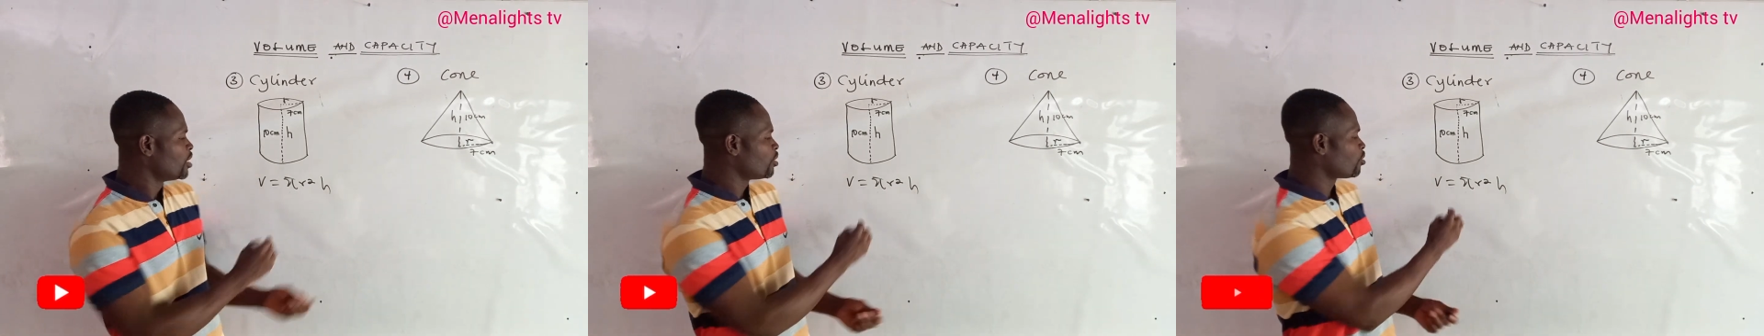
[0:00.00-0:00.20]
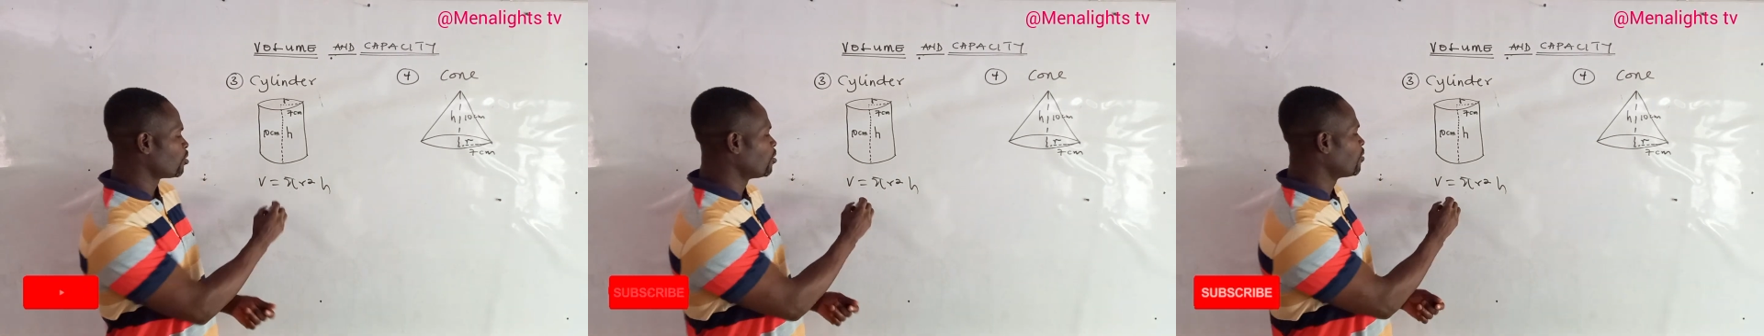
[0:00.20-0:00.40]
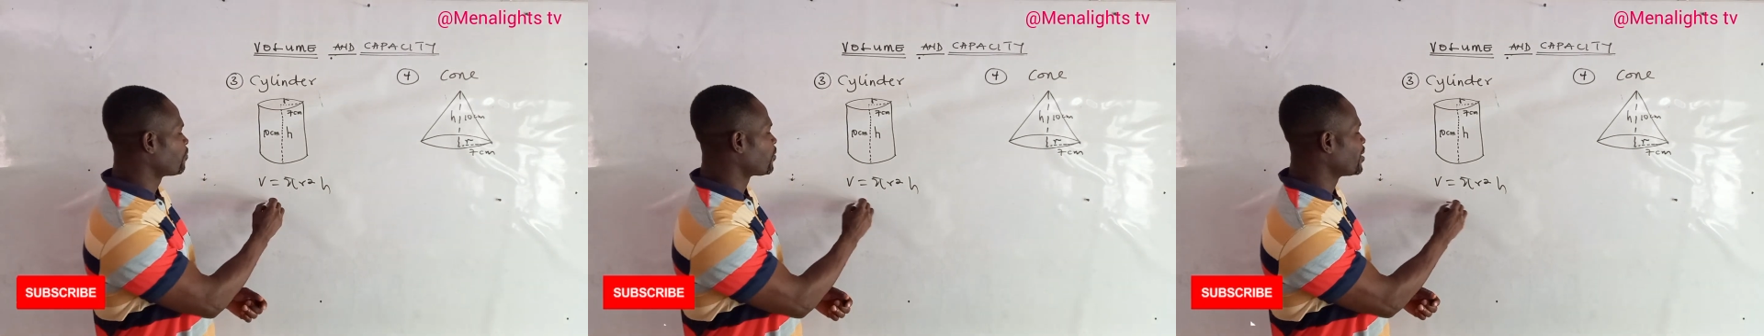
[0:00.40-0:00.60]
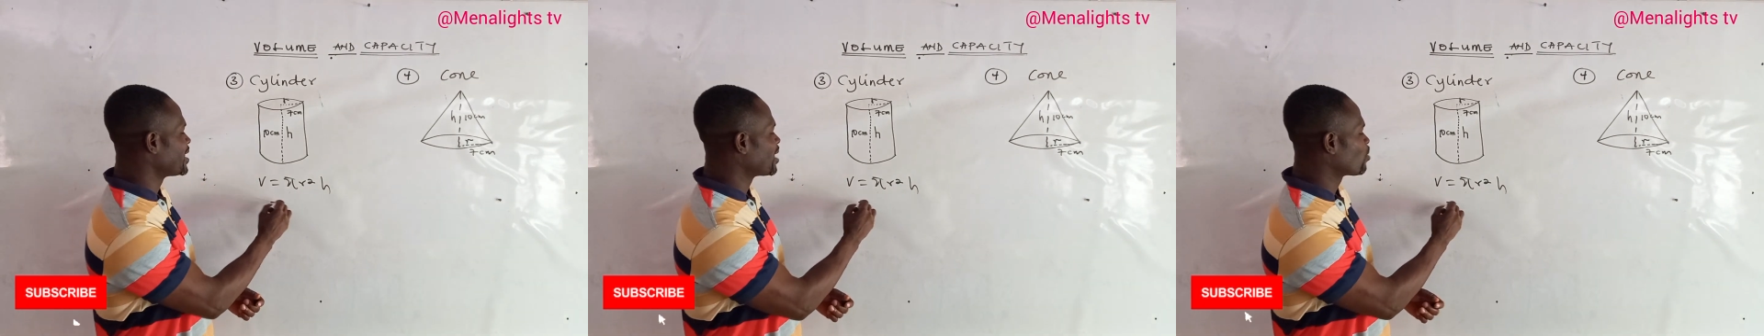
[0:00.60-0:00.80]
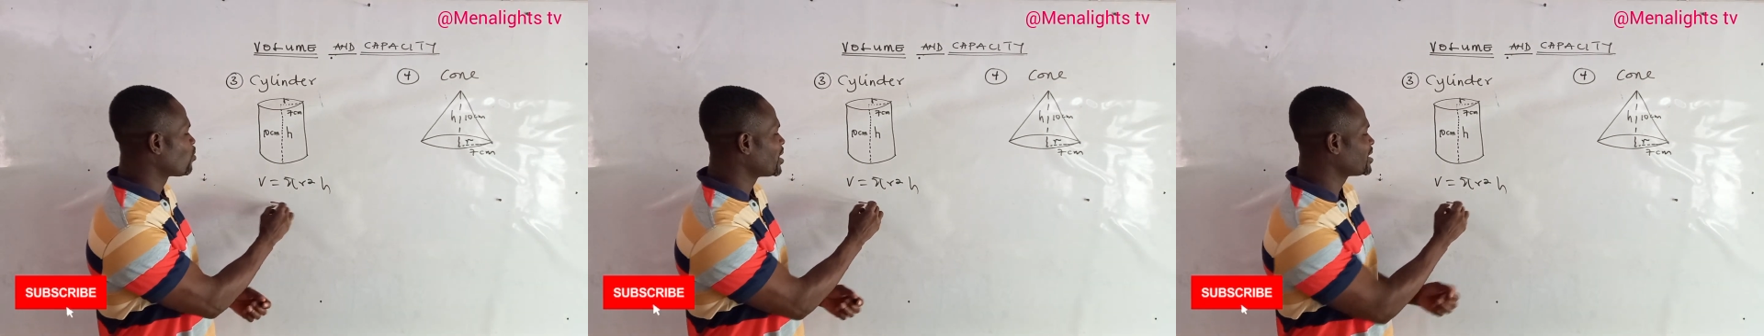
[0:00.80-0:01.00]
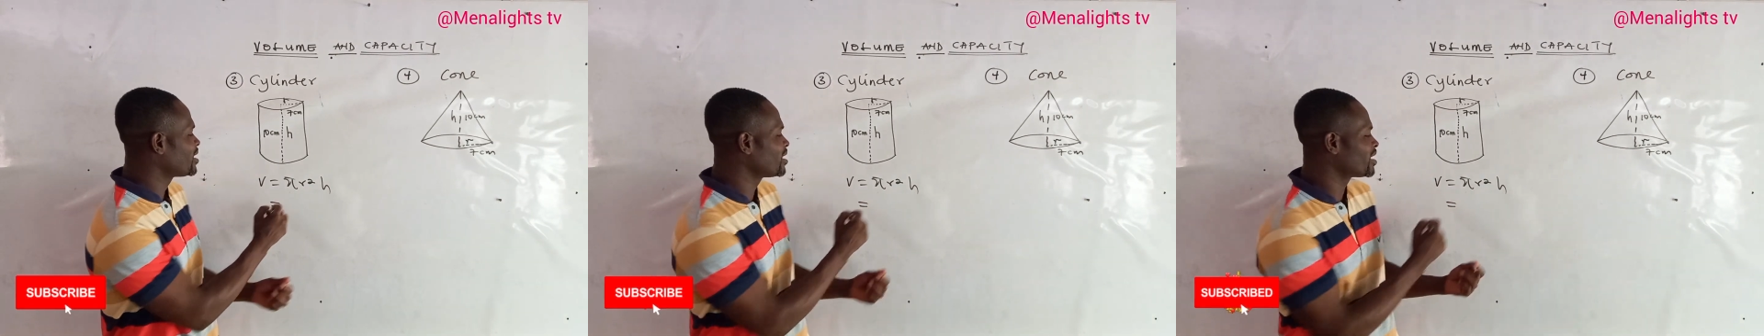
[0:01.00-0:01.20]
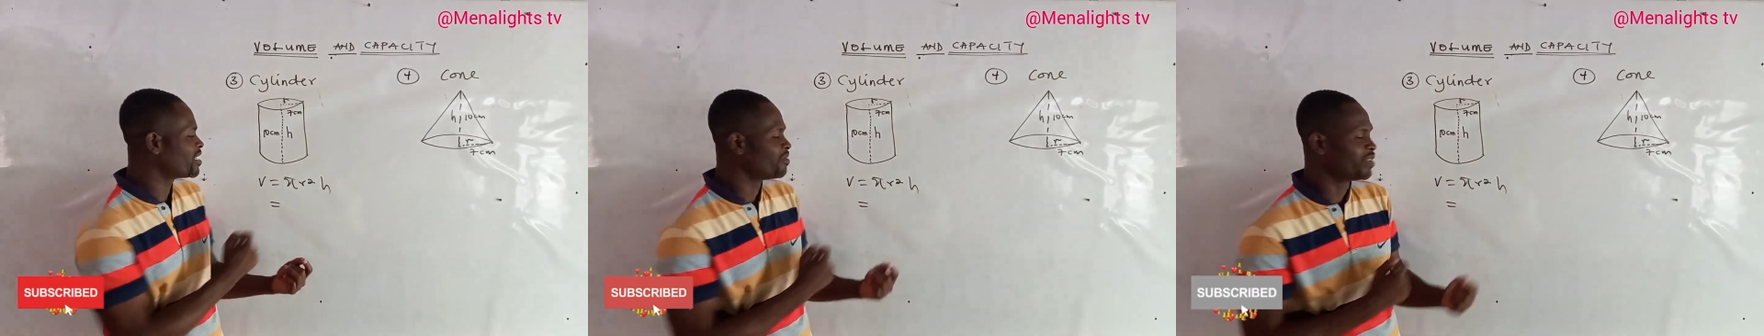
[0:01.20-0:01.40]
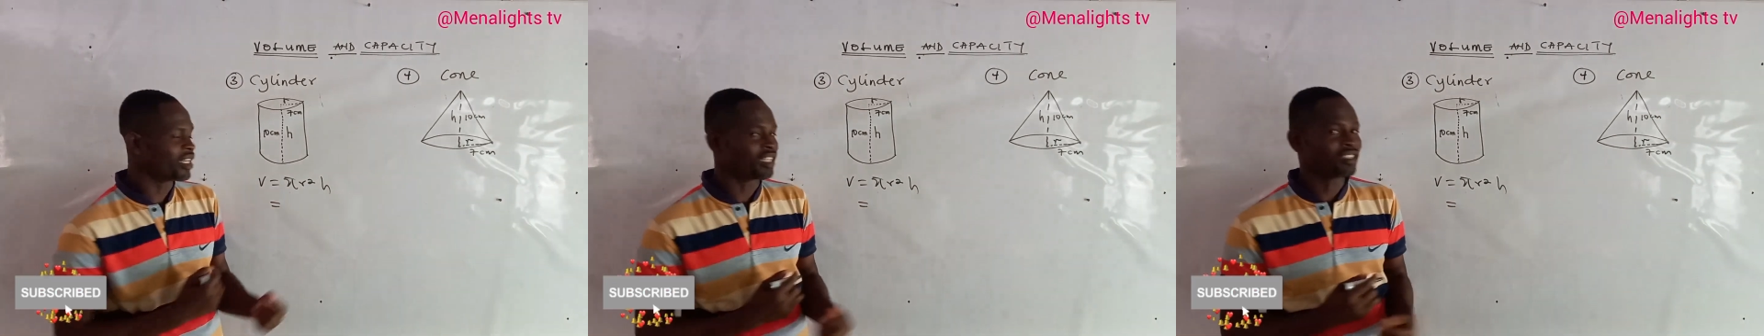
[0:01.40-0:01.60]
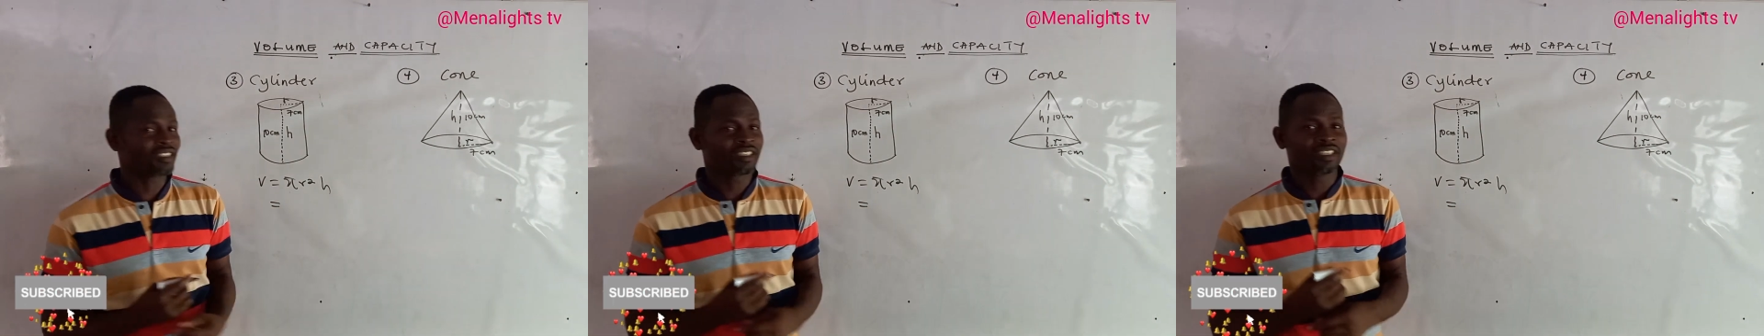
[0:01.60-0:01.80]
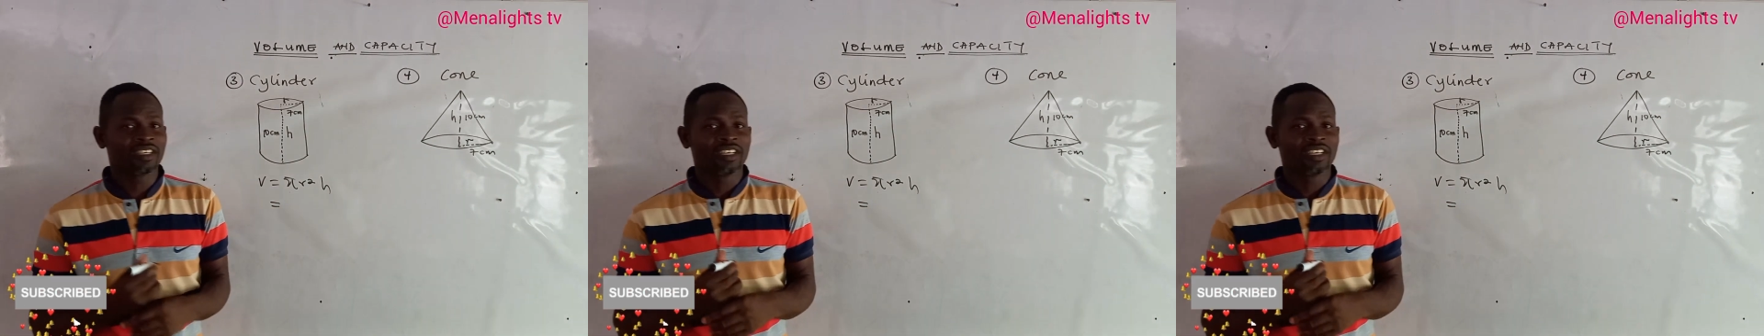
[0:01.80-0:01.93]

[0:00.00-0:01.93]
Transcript: So from the question given,